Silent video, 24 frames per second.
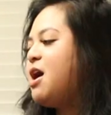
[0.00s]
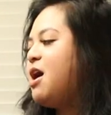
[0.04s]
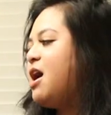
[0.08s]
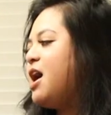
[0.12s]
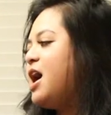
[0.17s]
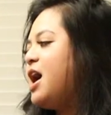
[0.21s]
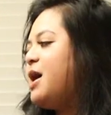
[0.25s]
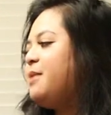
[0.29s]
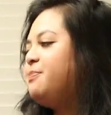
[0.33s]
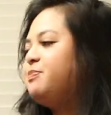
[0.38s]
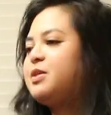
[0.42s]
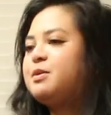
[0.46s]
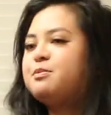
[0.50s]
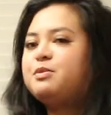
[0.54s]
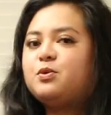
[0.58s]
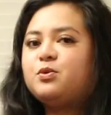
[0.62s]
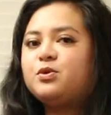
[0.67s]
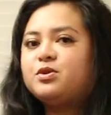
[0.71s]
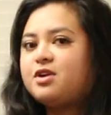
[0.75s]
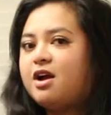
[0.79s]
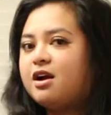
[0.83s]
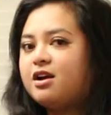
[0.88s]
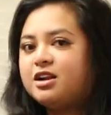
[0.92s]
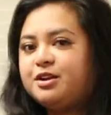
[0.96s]
um, but we're
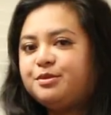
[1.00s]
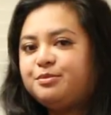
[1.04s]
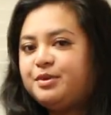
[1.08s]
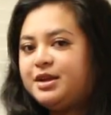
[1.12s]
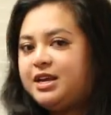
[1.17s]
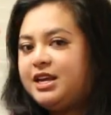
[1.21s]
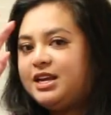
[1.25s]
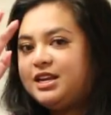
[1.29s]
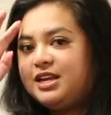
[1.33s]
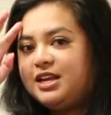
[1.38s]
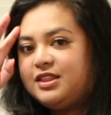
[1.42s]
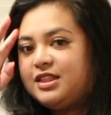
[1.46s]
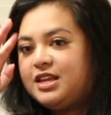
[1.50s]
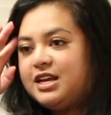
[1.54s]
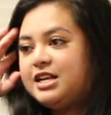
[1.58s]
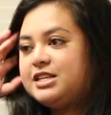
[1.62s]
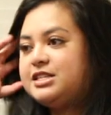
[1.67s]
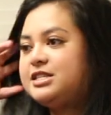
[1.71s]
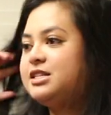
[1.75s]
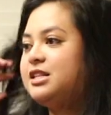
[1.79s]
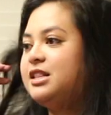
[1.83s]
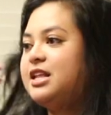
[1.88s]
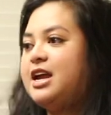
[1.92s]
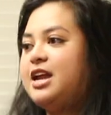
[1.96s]
not going to be eating
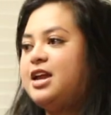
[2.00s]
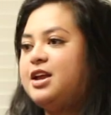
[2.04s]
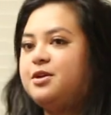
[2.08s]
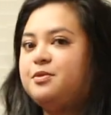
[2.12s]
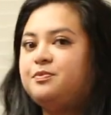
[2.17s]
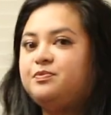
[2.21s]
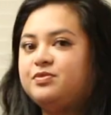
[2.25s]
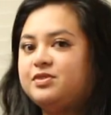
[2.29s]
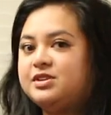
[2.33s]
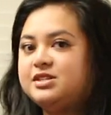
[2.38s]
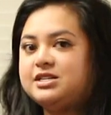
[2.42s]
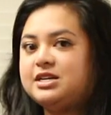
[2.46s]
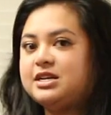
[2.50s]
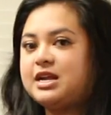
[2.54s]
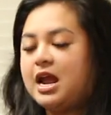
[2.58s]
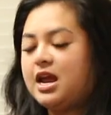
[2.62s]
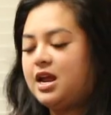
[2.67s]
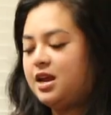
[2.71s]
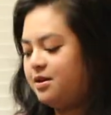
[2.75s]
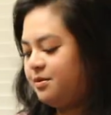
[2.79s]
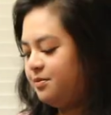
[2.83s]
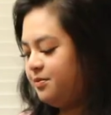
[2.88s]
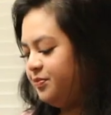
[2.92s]
this like tonight.